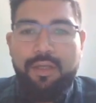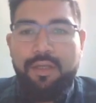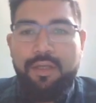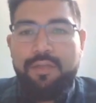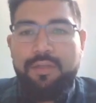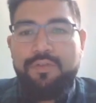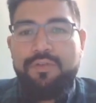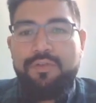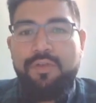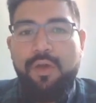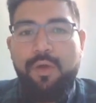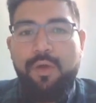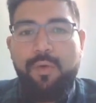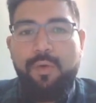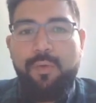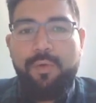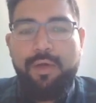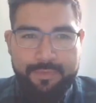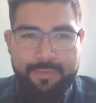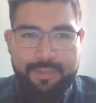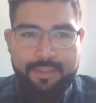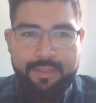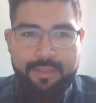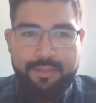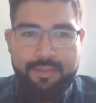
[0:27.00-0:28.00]

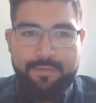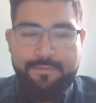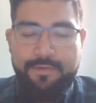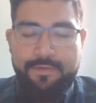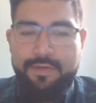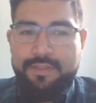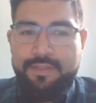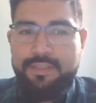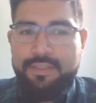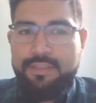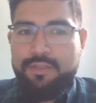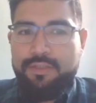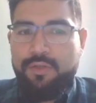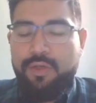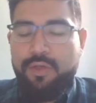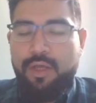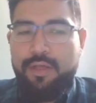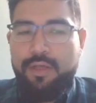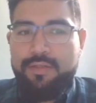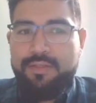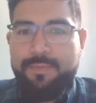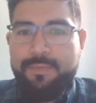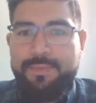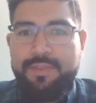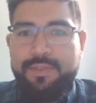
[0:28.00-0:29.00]
So the first two
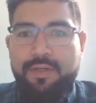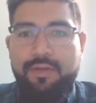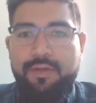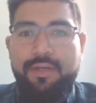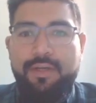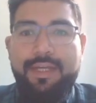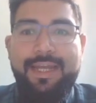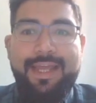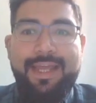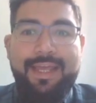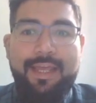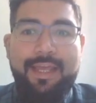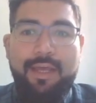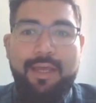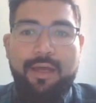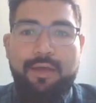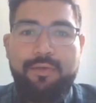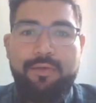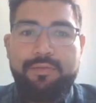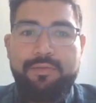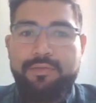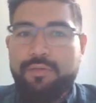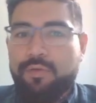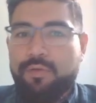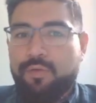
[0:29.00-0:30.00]
concepts are
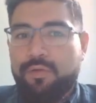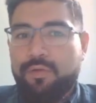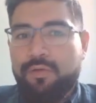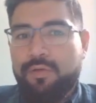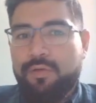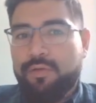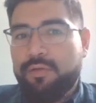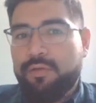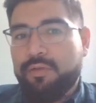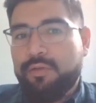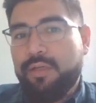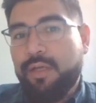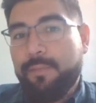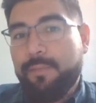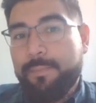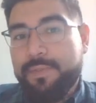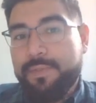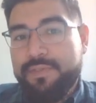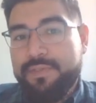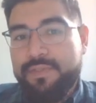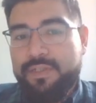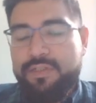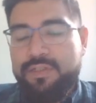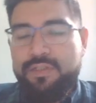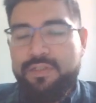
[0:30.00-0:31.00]
layout or
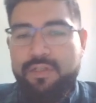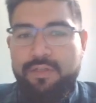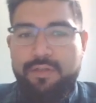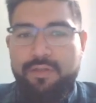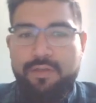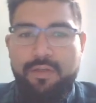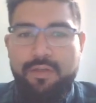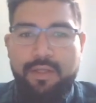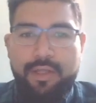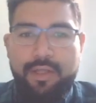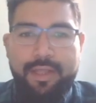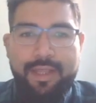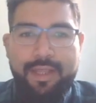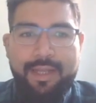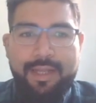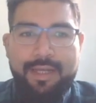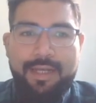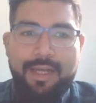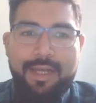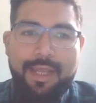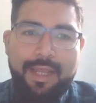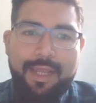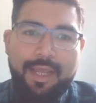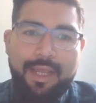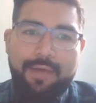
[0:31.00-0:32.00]
composition.
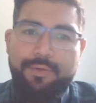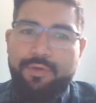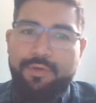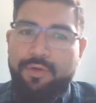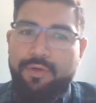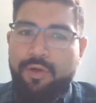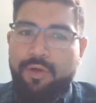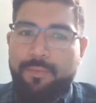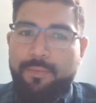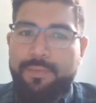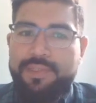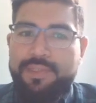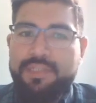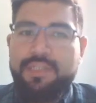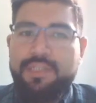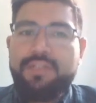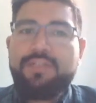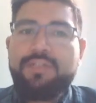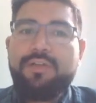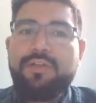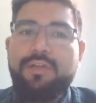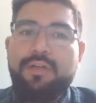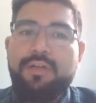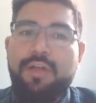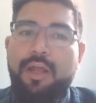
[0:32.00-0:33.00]
Layout or
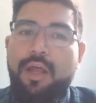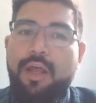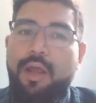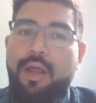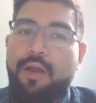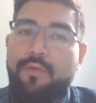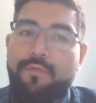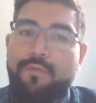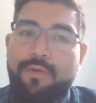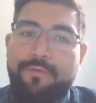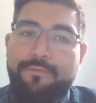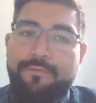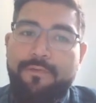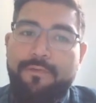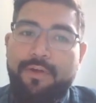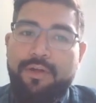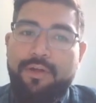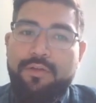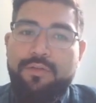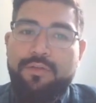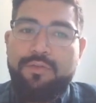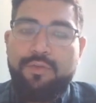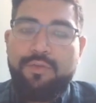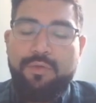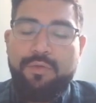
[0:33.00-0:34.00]
composition
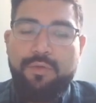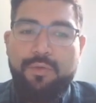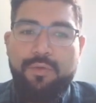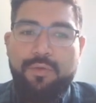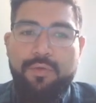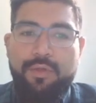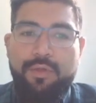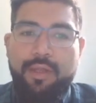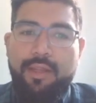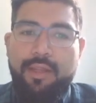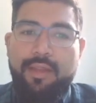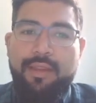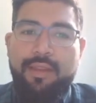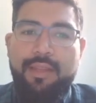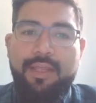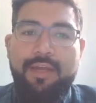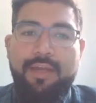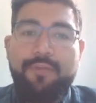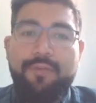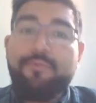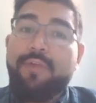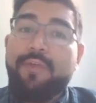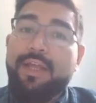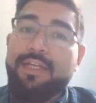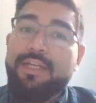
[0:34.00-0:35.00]
refer to the
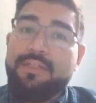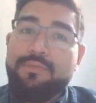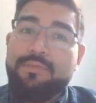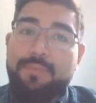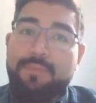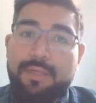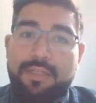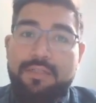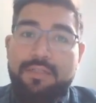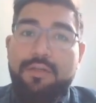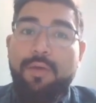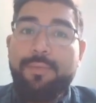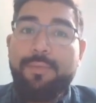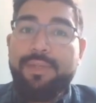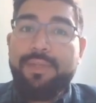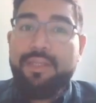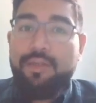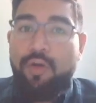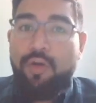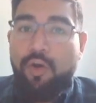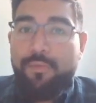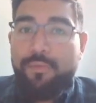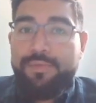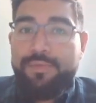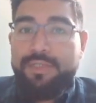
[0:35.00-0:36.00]
arrangement of the
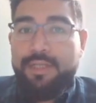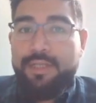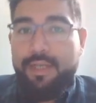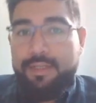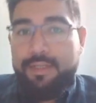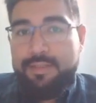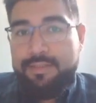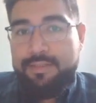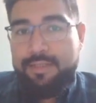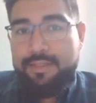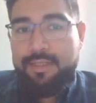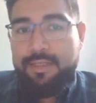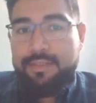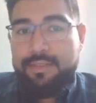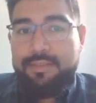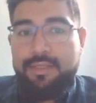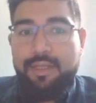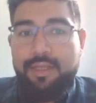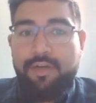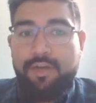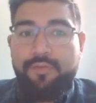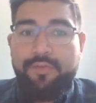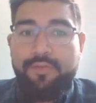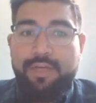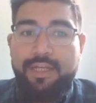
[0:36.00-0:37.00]
objects
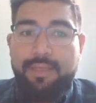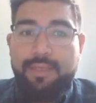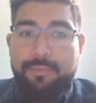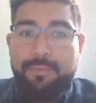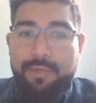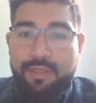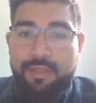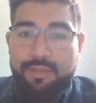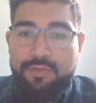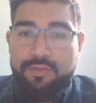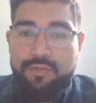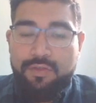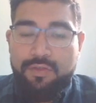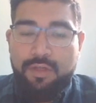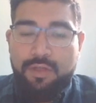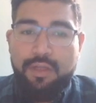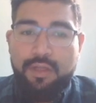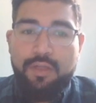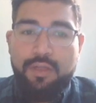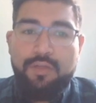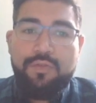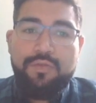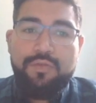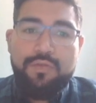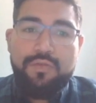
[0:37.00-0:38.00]
inside of an image.
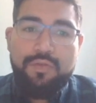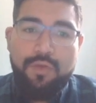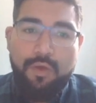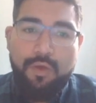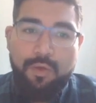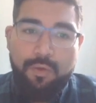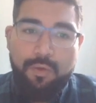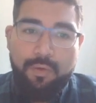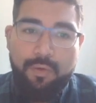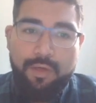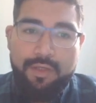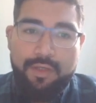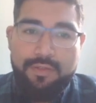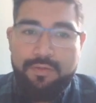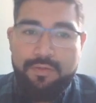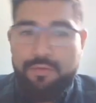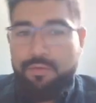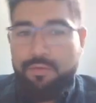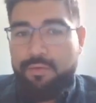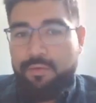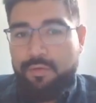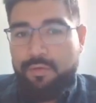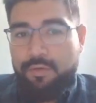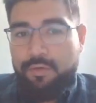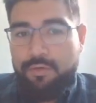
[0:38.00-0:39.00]
So as
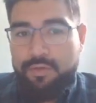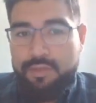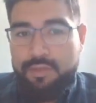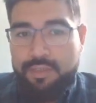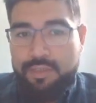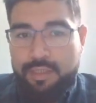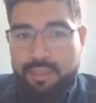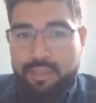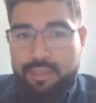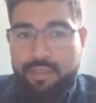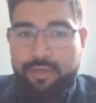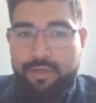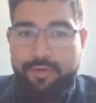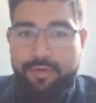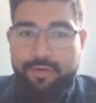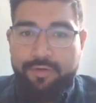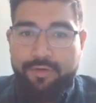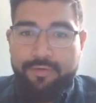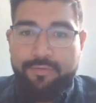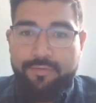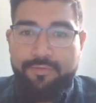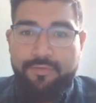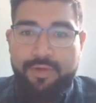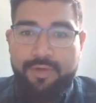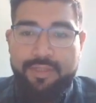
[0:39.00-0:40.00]
you could see
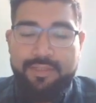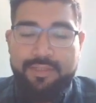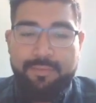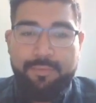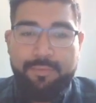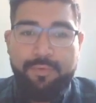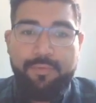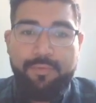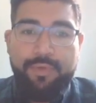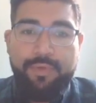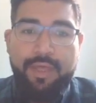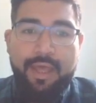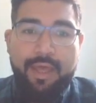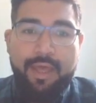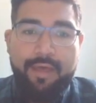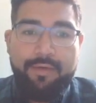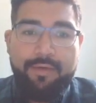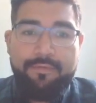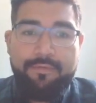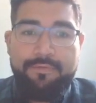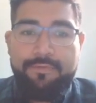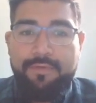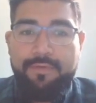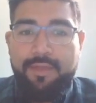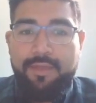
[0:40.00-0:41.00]
here, for example, we
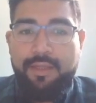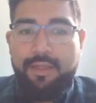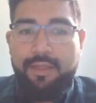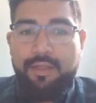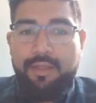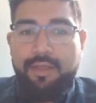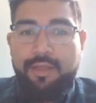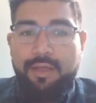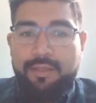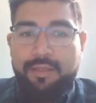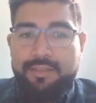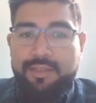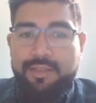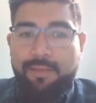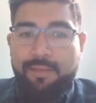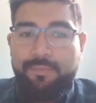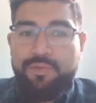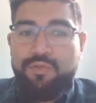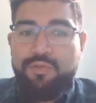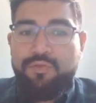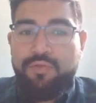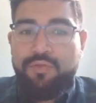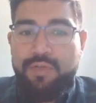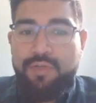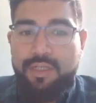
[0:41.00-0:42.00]
have some
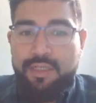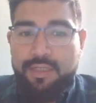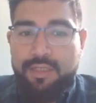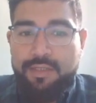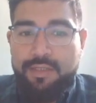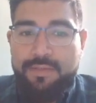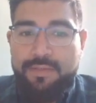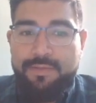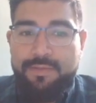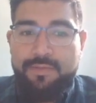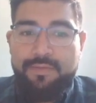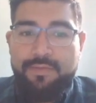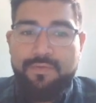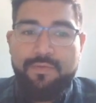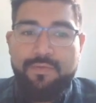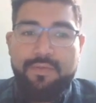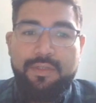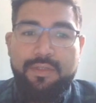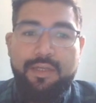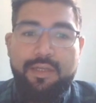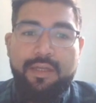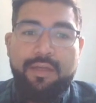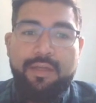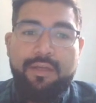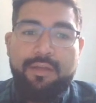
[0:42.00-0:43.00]
trees,
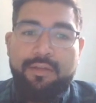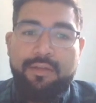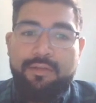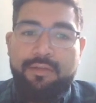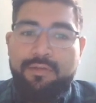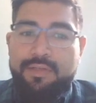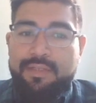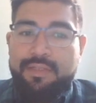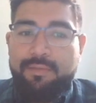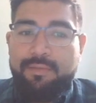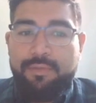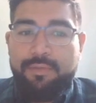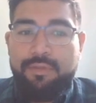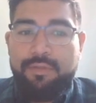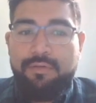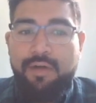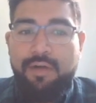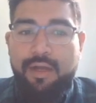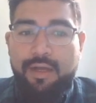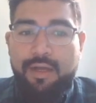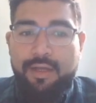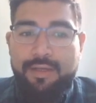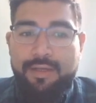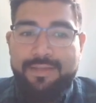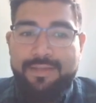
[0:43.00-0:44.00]
there is some
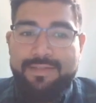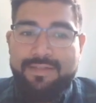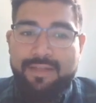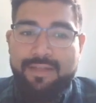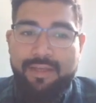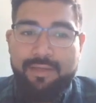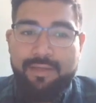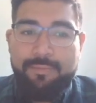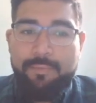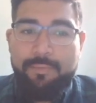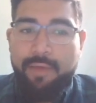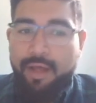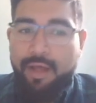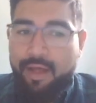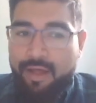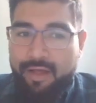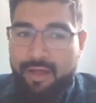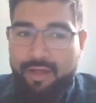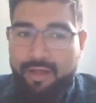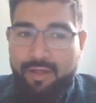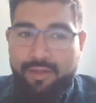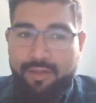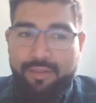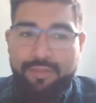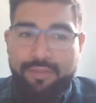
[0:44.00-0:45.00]
grass, a
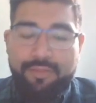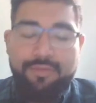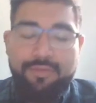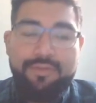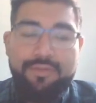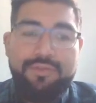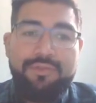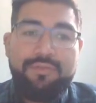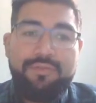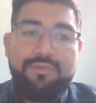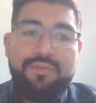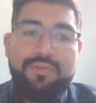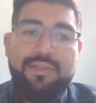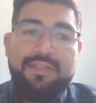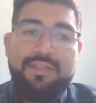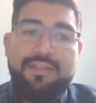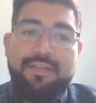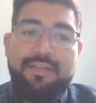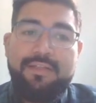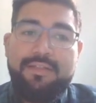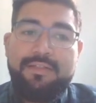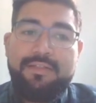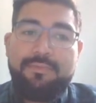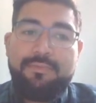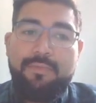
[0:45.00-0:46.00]
path, also there is
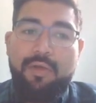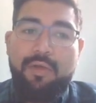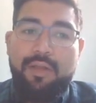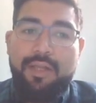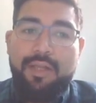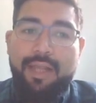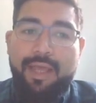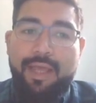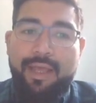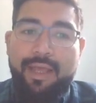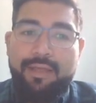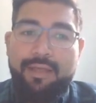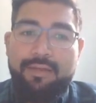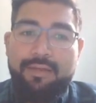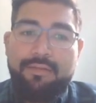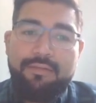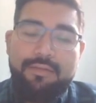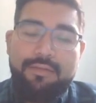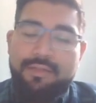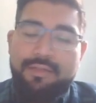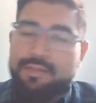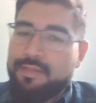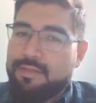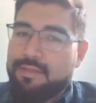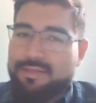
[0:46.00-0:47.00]
a small lake.
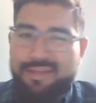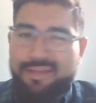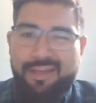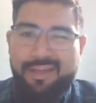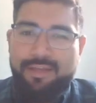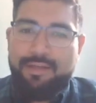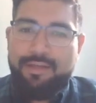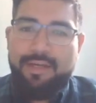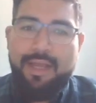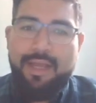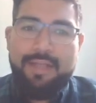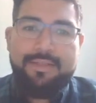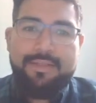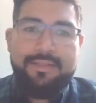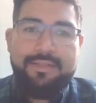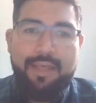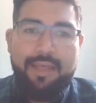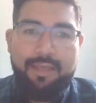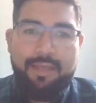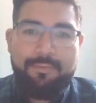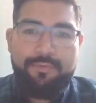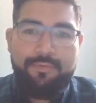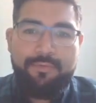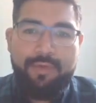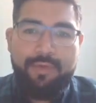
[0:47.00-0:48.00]
This is a
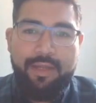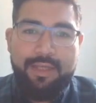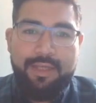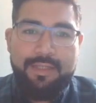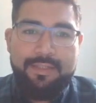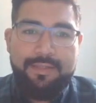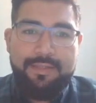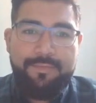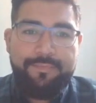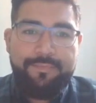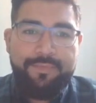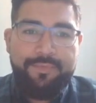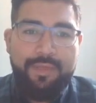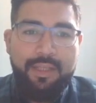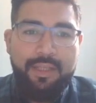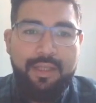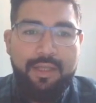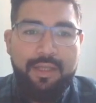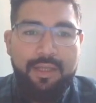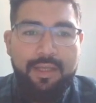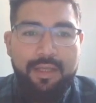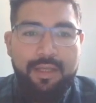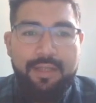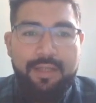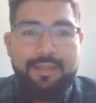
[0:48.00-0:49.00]
landscape, right?
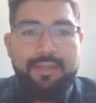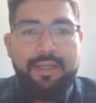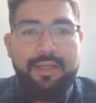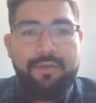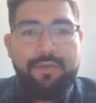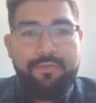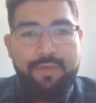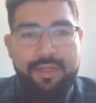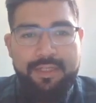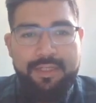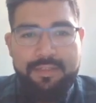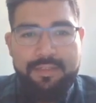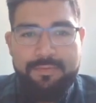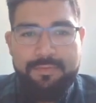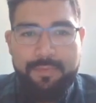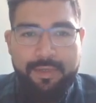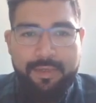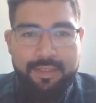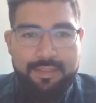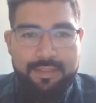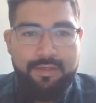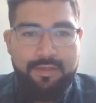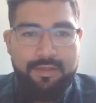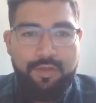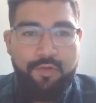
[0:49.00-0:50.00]
The
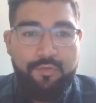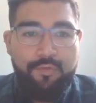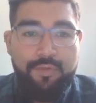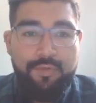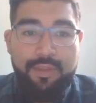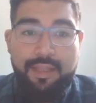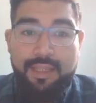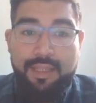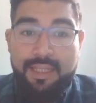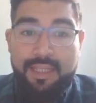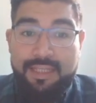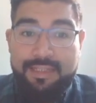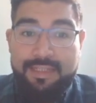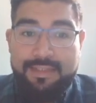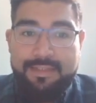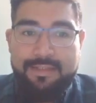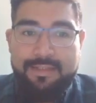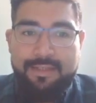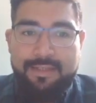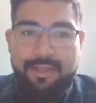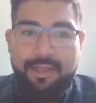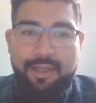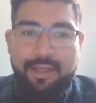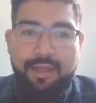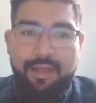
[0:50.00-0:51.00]
arrangement of
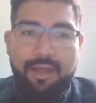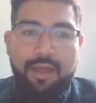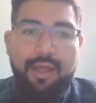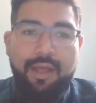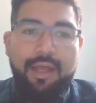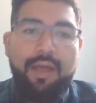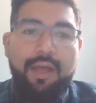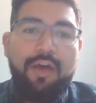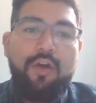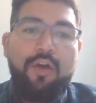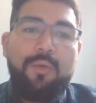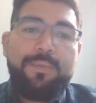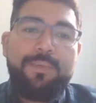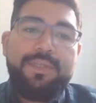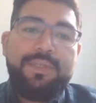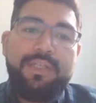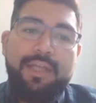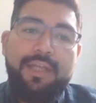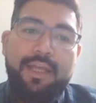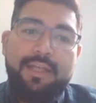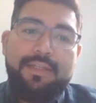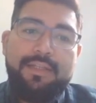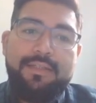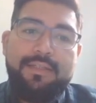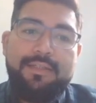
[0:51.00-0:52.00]
these
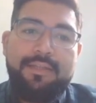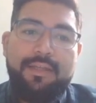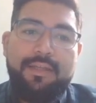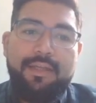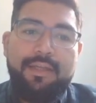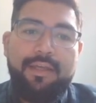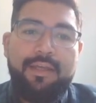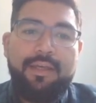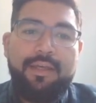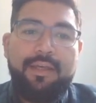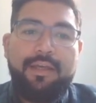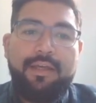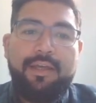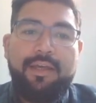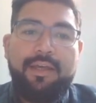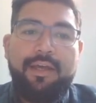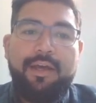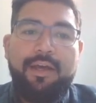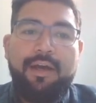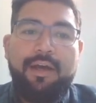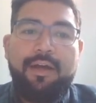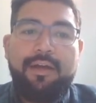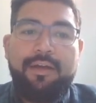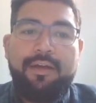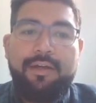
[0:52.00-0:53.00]
objects
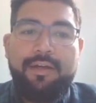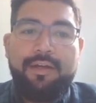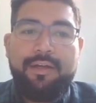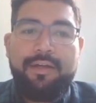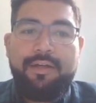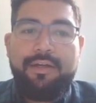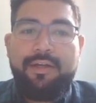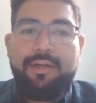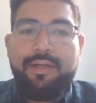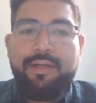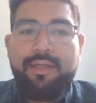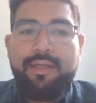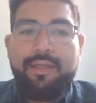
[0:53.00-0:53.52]
are